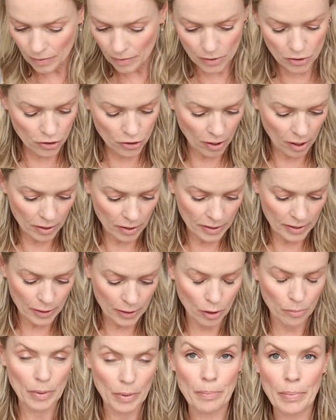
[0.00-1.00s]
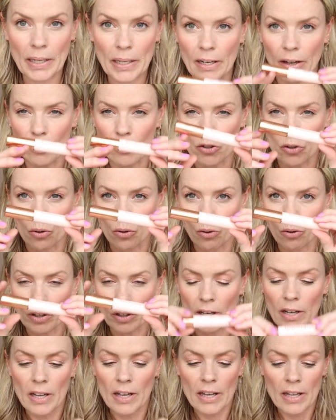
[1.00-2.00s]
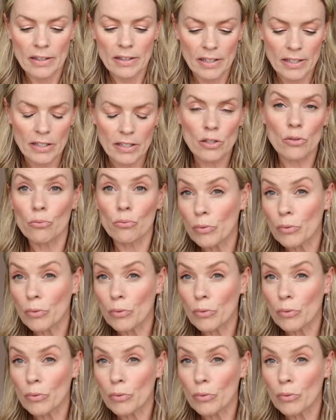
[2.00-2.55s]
Charlotte Tilbury Pillow Talk. This is a